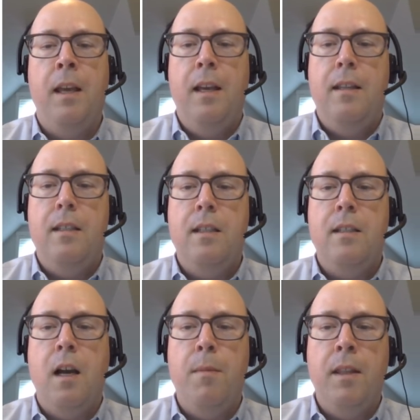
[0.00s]
This is
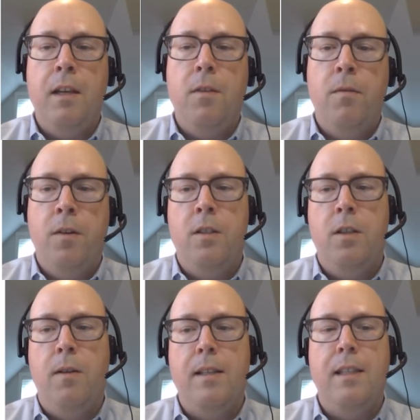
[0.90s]
commonly referred
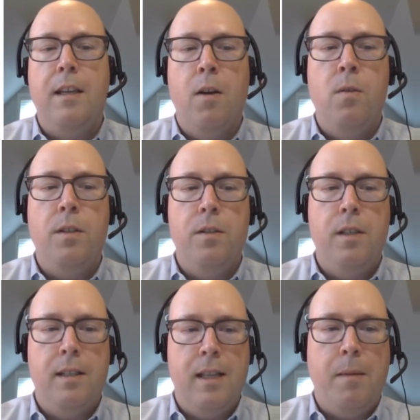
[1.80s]
to as the own use
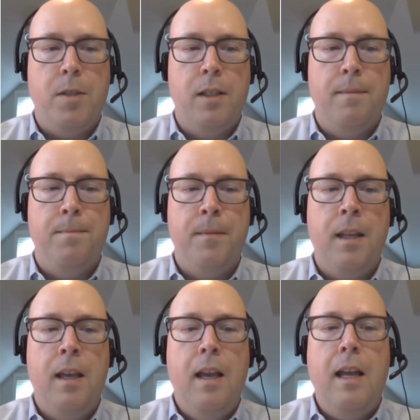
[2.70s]
exception.
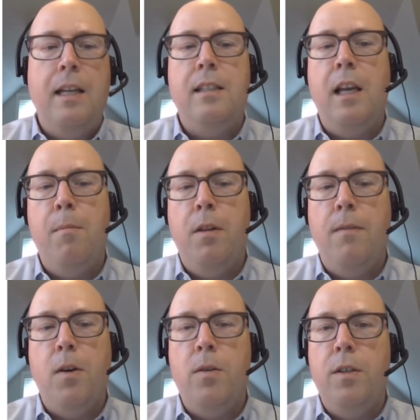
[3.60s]
An example
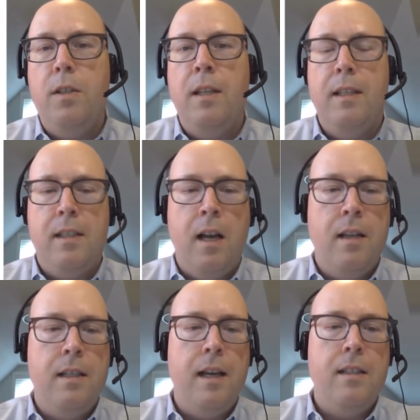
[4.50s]
of own use in this
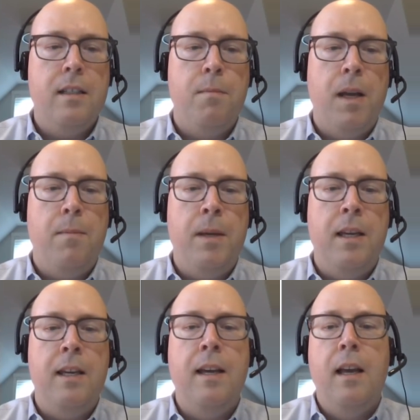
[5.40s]
context might
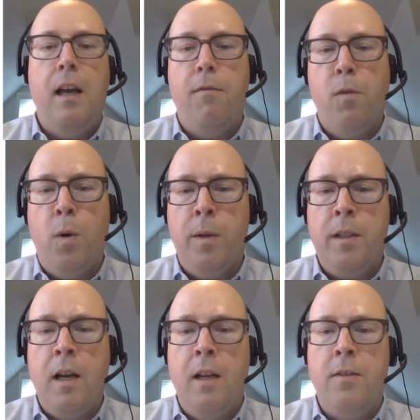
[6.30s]
be a forward
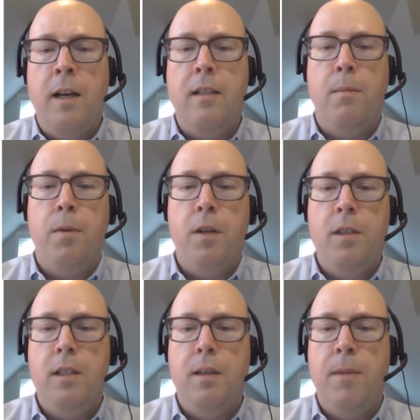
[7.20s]
contract to
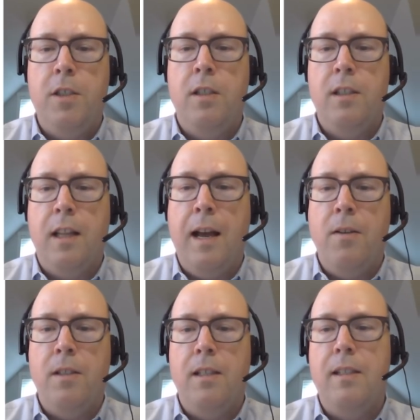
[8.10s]
purchase emissions
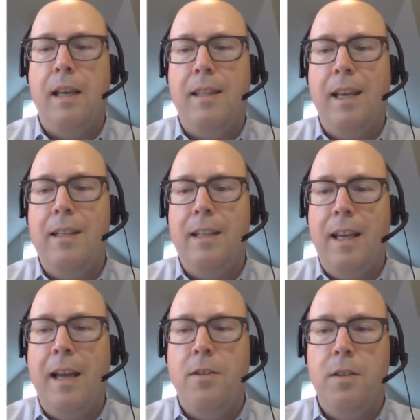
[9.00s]
allowances that the entity
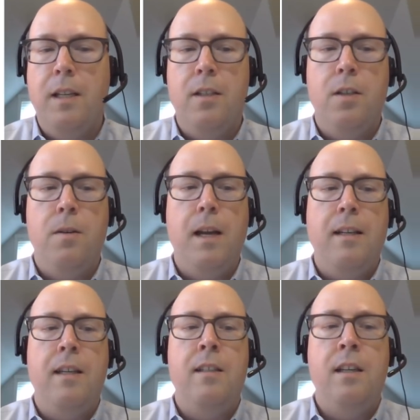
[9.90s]
enters into
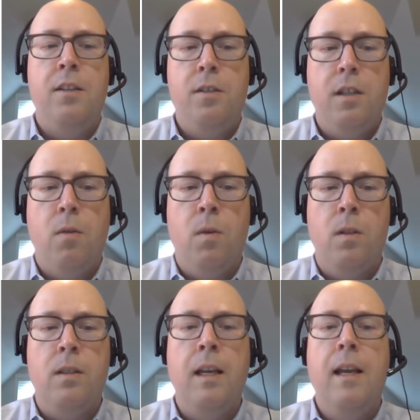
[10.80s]
and continues to
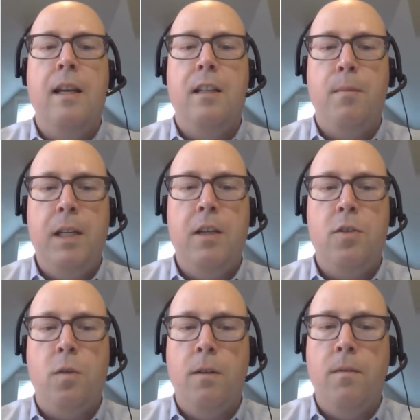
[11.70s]
hold to meet a
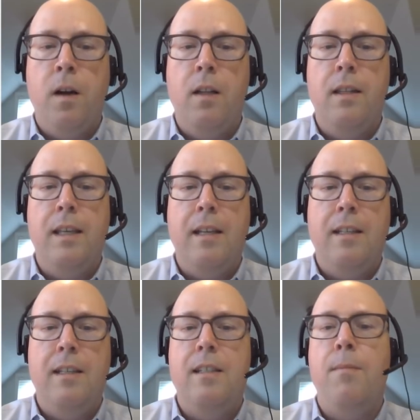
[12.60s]
shortfall in the
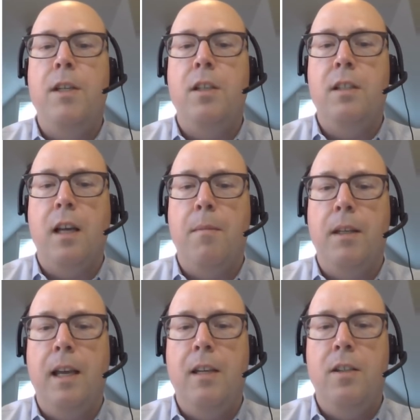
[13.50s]
entity's emissions
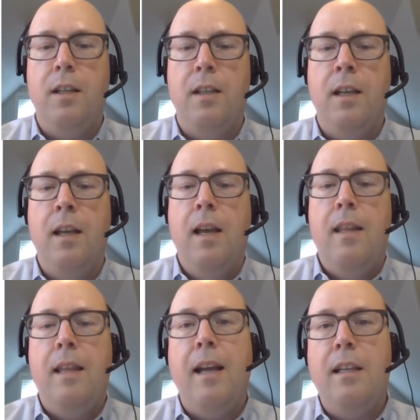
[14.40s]
obligation.
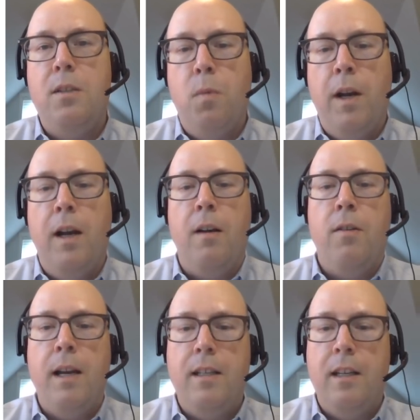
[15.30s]
That is, where
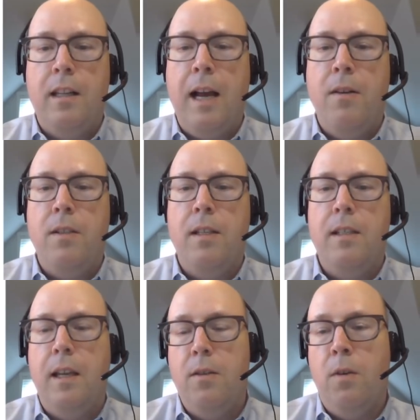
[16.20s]
granted allowances
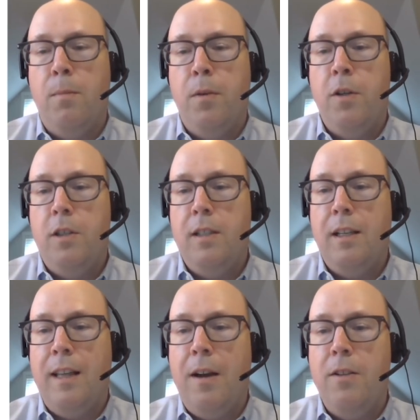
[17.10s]
and/or purchase
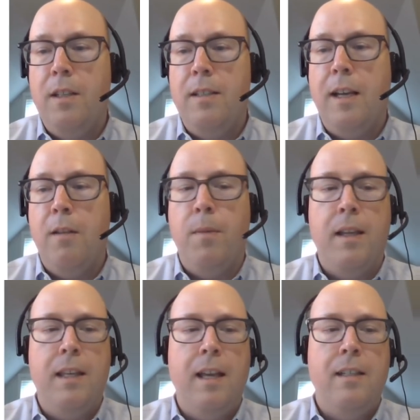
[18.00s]
allowances held by
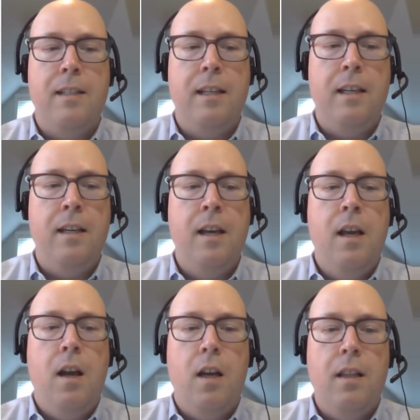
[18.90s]
the entity
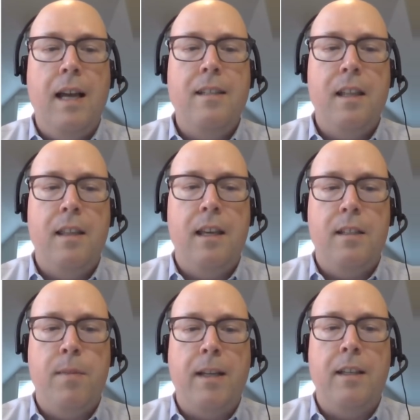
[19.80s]
are less than the
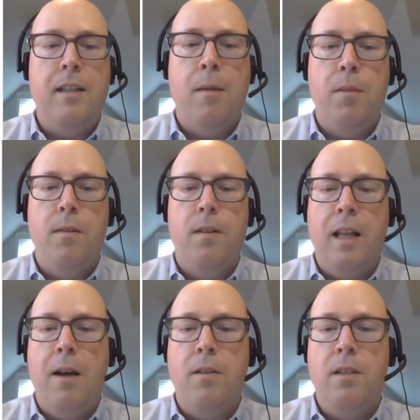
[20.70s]
expected number of
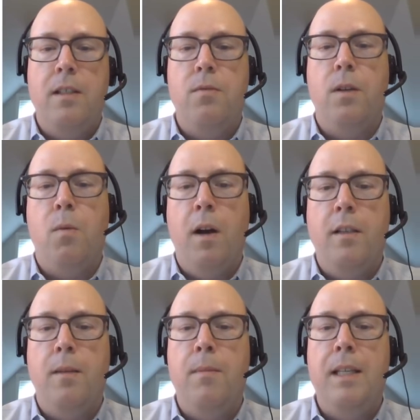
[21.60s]
allowances required
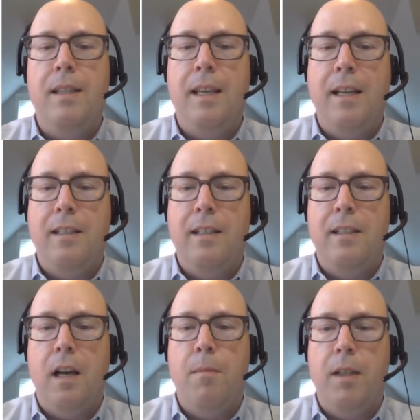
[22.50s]
to meet the entity's
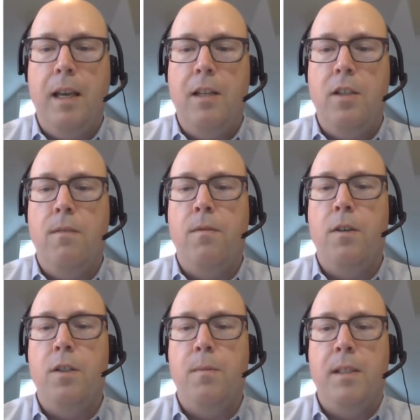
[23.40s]
obligation for
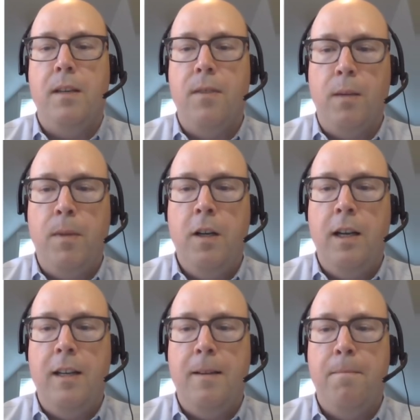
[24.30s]
a specific period.